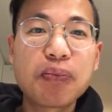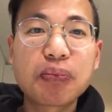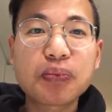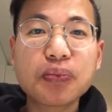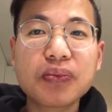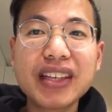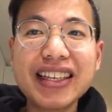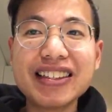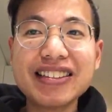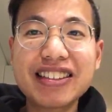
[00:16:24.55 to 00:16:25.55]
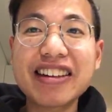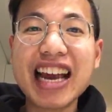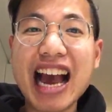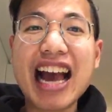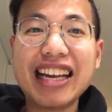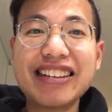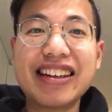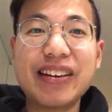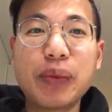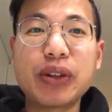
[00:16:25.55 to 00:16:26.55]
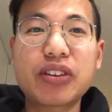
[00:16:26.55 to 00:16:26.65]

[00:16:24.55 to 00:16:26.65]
So yeah, I actually